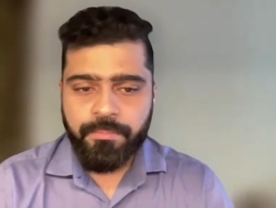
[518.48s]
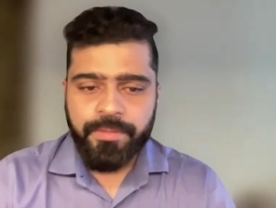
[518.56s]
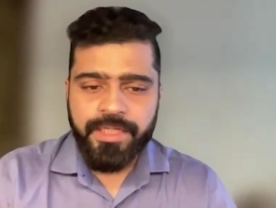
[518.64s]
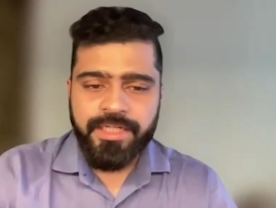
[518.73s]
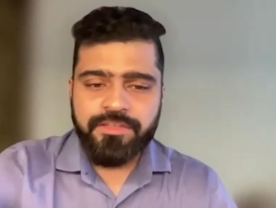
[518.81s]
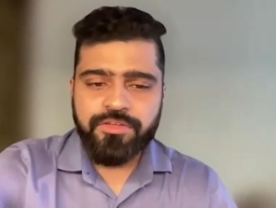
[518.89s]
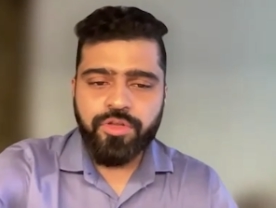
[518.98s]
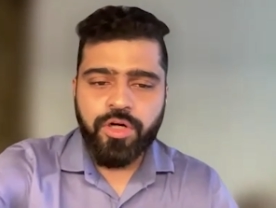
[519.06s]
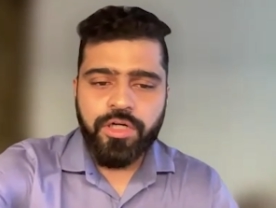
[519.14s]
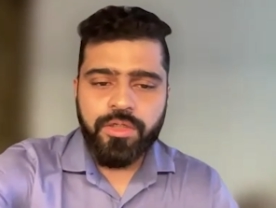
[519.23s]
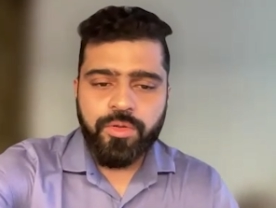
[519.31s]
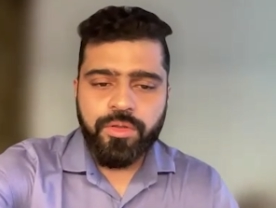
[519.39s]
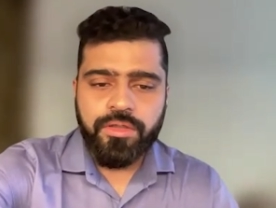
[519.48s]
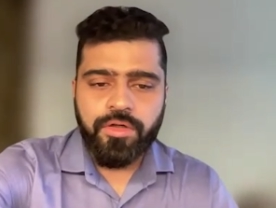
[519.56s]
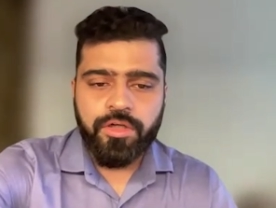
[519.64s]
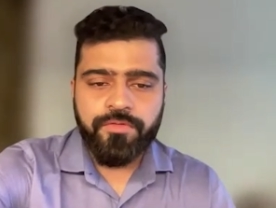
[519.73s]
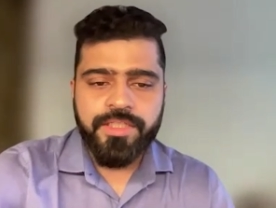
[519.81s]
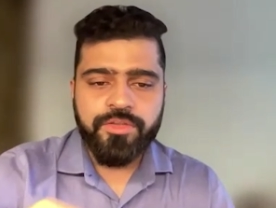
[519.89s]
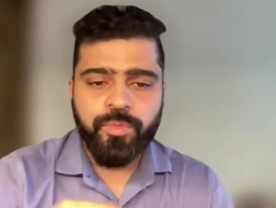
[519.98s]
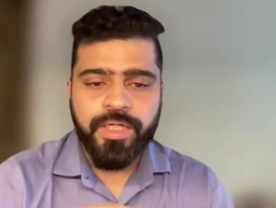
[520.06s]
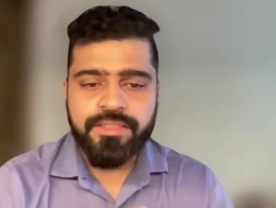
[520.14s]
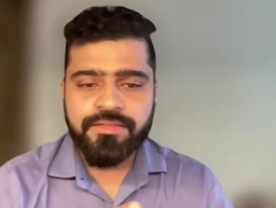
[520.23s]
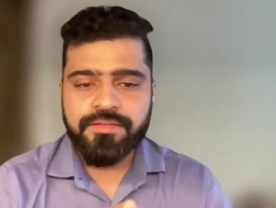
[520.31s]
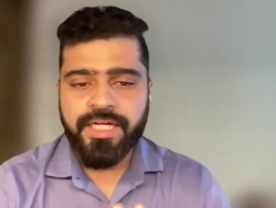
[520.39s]
But it's not always
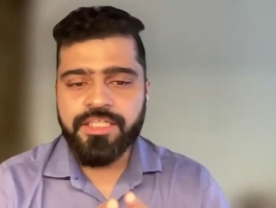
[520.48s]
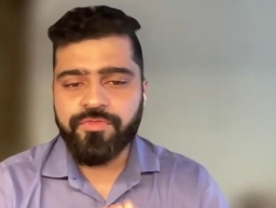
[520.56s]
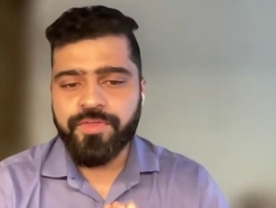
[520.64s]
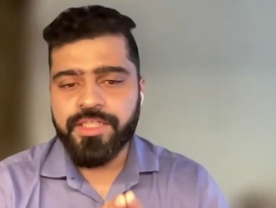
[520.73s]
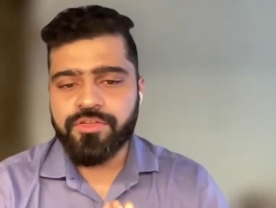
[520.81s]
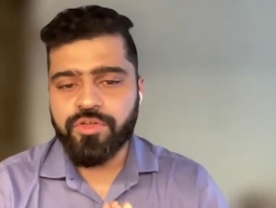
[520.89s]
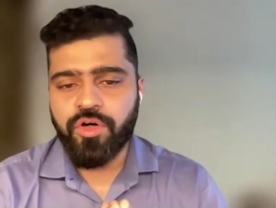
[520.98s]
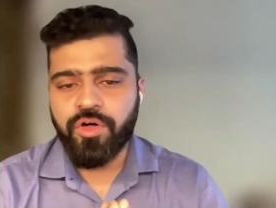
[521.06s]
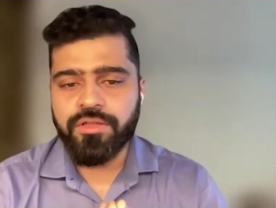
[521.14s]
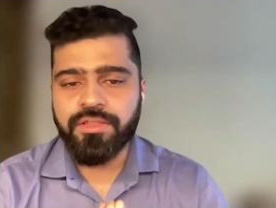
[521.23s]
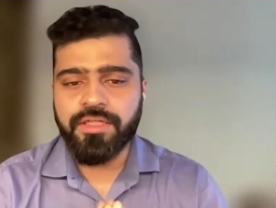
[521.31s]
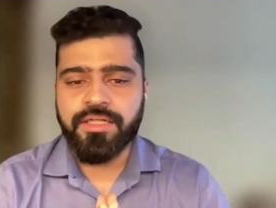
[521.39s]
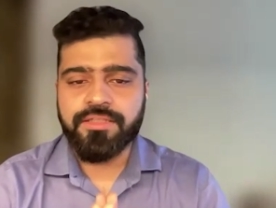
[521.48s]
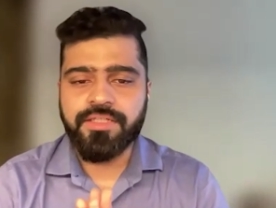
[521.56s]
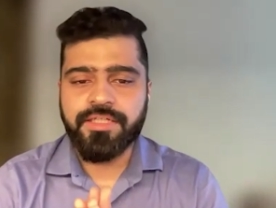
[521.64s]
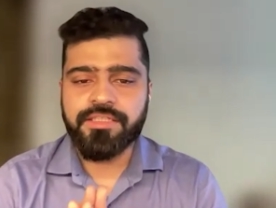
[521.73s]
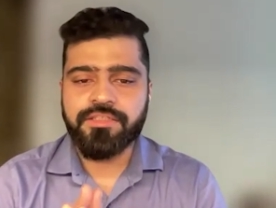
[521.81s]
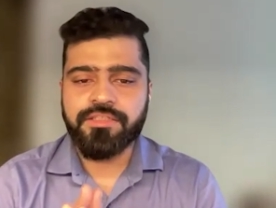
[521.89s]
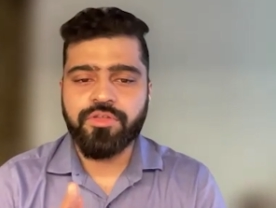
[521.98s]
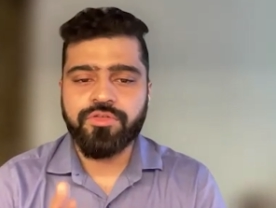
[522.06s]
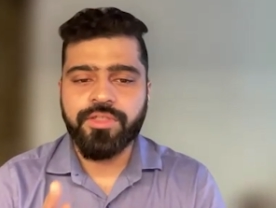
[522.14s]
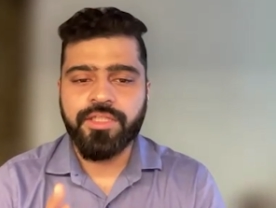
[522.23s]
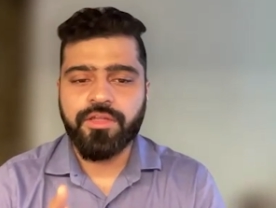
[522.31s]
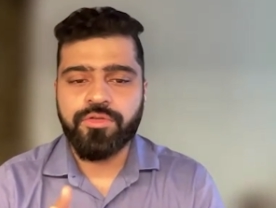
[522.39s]
one size fits all. The considerations
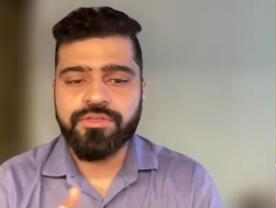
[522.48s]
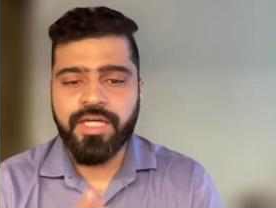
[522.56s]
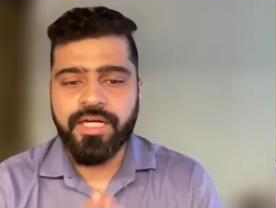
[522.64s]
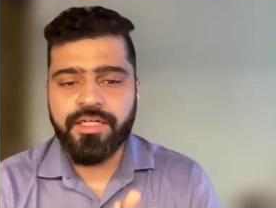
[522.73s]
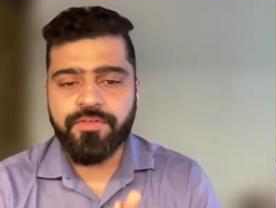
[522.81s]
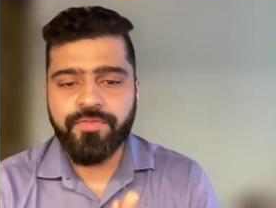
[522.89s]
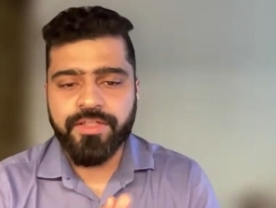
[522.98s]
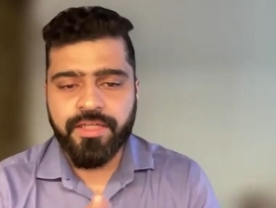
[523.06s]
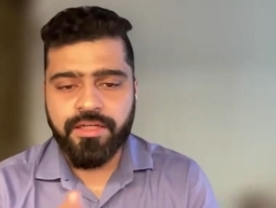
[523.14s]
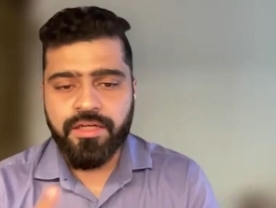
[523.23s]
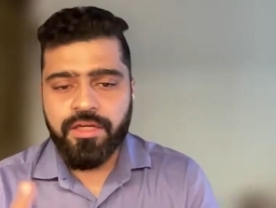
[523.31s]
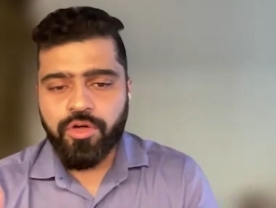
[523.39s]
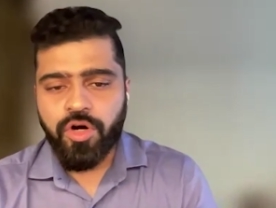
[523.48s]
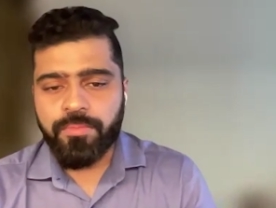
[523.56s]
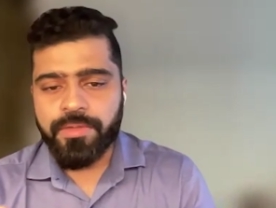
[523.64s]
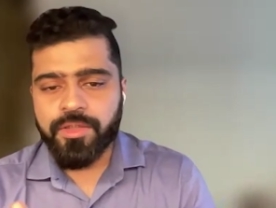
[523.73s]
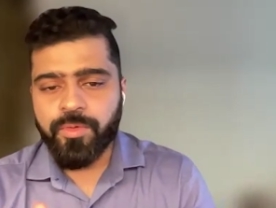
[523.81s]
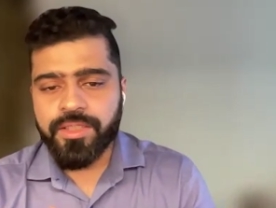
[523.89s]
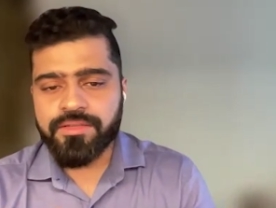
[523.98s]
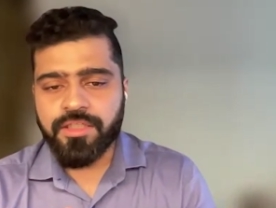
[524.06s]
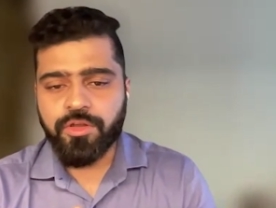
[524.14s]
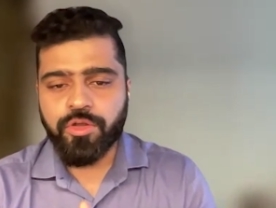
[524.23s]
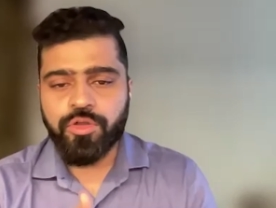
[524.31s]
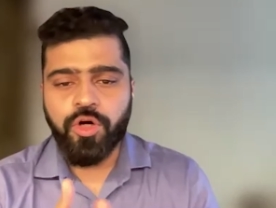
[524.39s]
also include side effects, like common ones
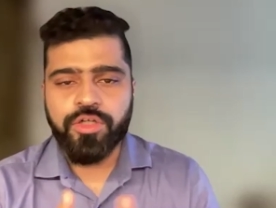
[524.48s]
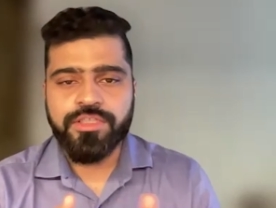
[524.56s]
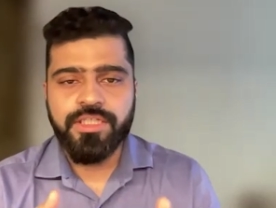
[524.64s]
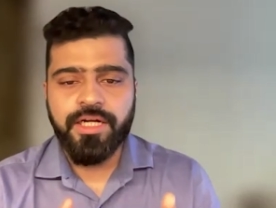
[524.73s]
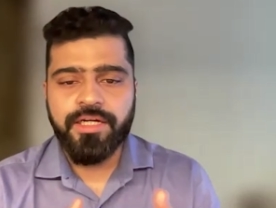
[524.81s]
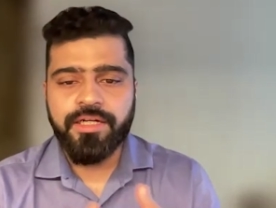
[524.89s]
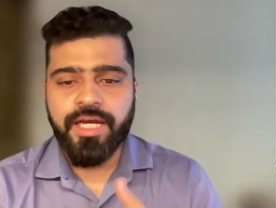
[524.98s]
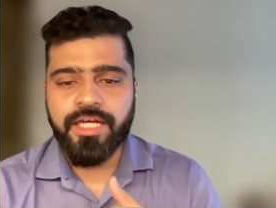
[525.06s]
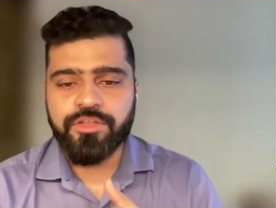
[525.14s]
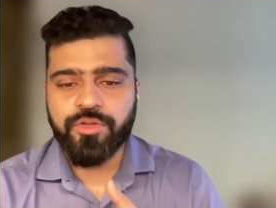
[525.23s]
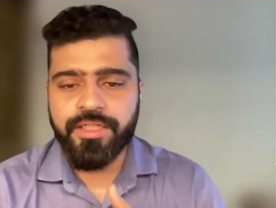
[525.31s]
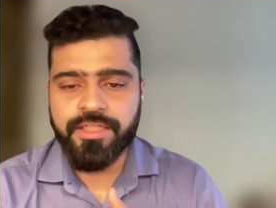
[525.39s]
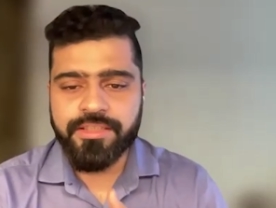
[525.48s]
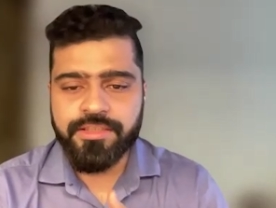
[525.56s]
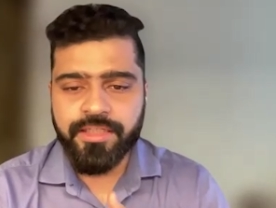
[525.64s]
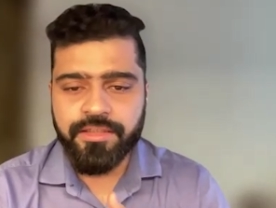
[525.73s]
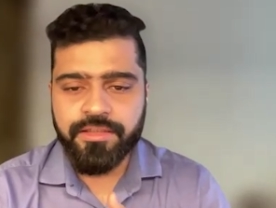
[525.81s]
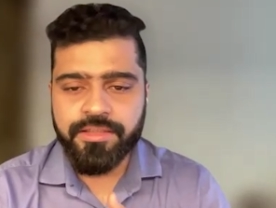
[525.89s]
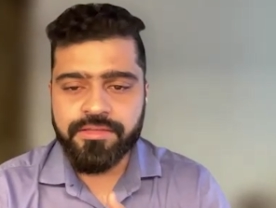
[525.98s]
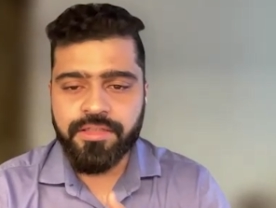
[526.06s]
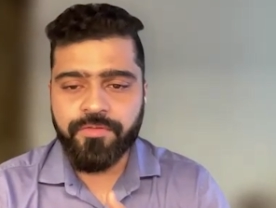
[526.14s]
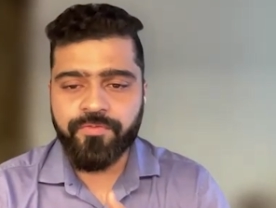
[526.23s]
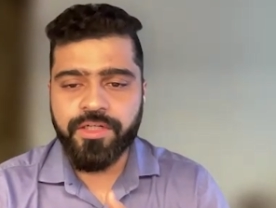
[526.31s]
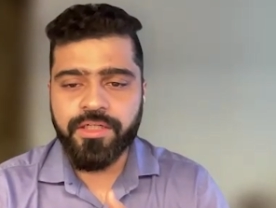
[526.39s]
include nausea and gastrointestinal
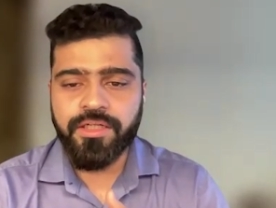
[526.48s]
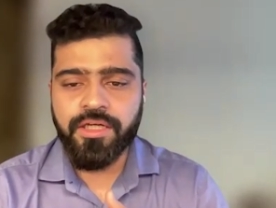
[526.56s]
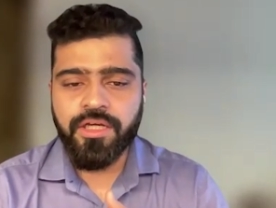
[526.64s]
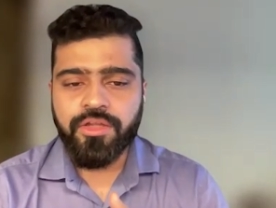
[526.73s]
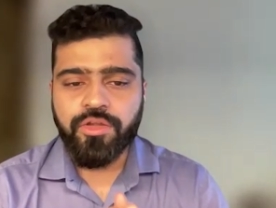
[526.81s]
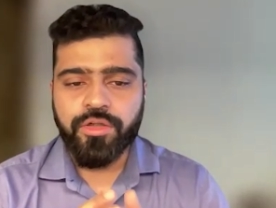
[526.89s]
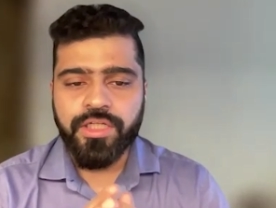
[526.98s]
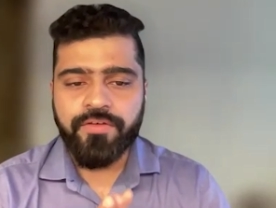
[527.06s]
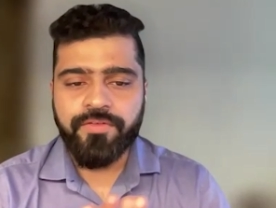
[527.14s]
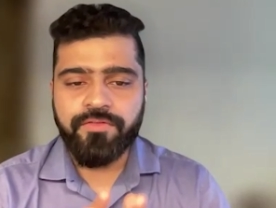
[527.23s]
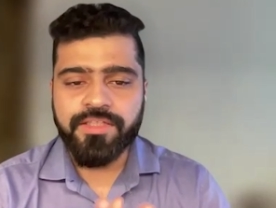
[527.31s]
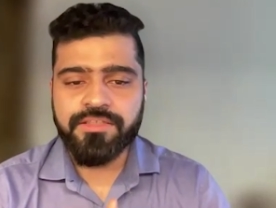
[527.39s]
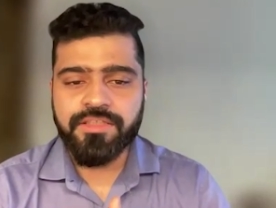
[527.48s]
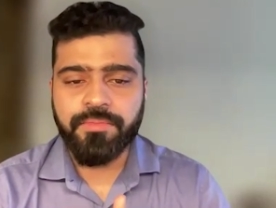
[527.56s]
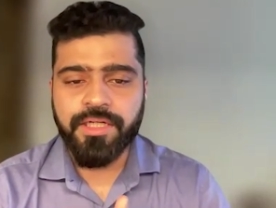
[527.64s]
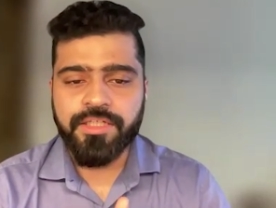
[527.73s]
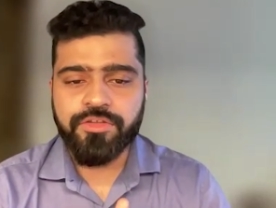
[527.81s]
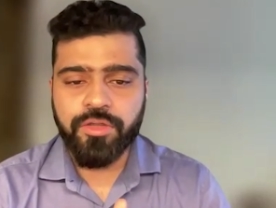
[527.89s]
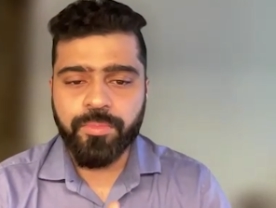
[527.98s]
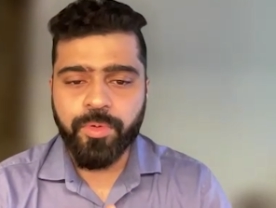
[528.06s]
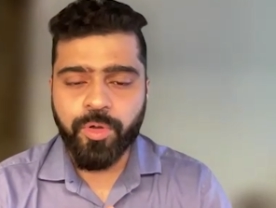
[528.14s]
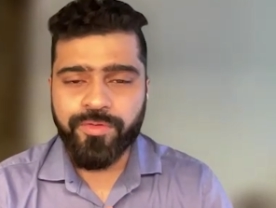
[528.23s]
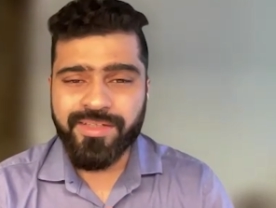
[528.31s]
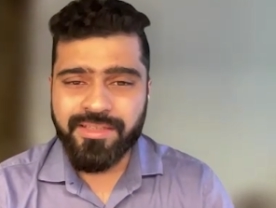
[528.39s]
discomfort. Not everyone's stomach is on
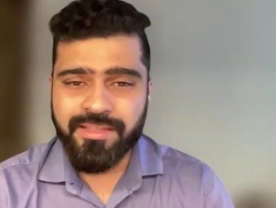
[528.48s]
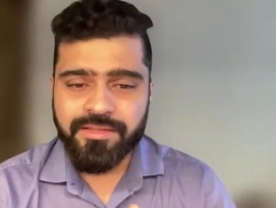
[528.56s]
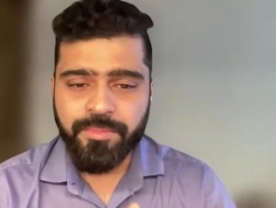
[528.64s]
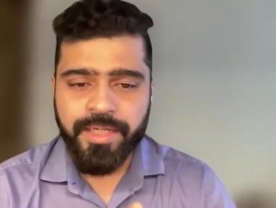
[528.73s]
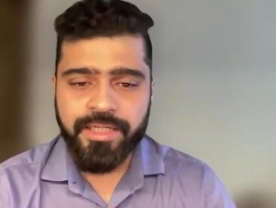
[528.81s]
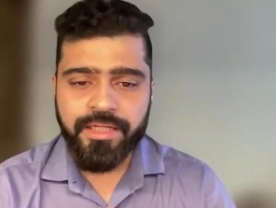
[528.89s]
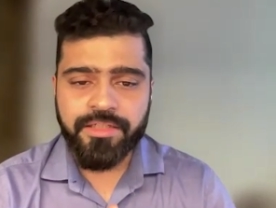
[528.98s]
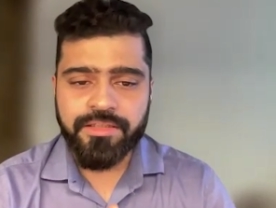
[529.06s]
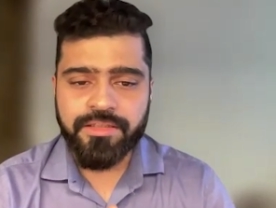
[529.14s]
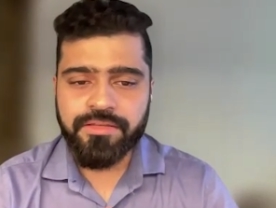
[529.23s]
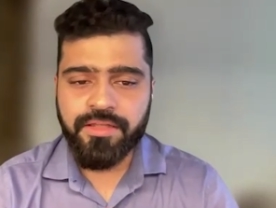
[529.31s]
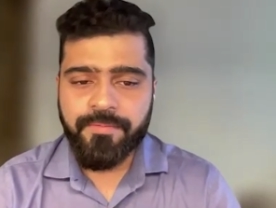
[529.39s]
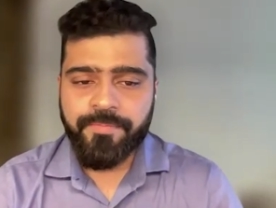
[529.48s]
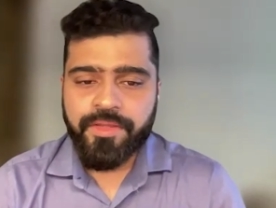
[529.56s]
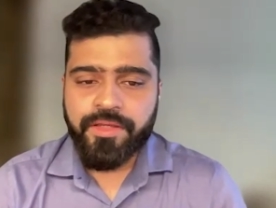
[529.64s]
board with these medications.